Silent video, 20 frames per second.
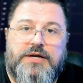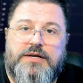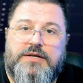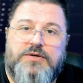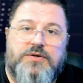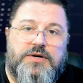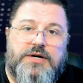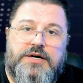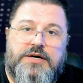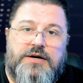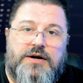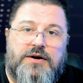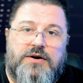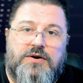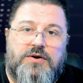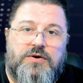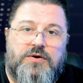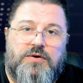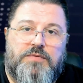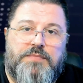you cannot
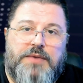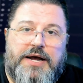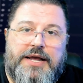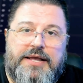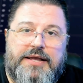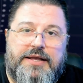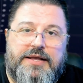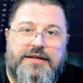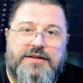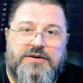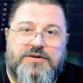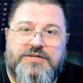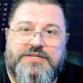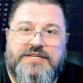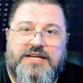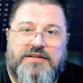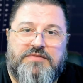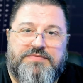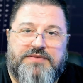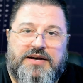go buy
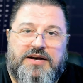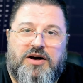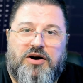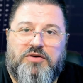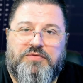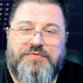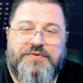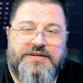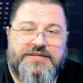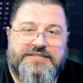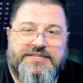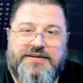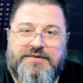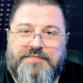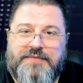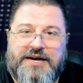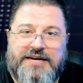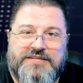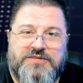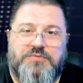yourself a coffee at
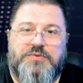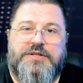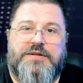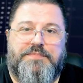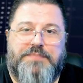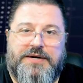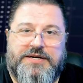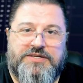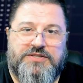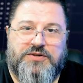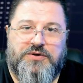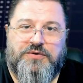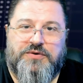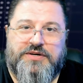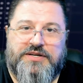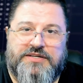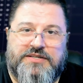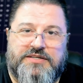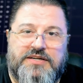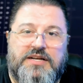Starbucks with the PAX
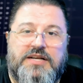token.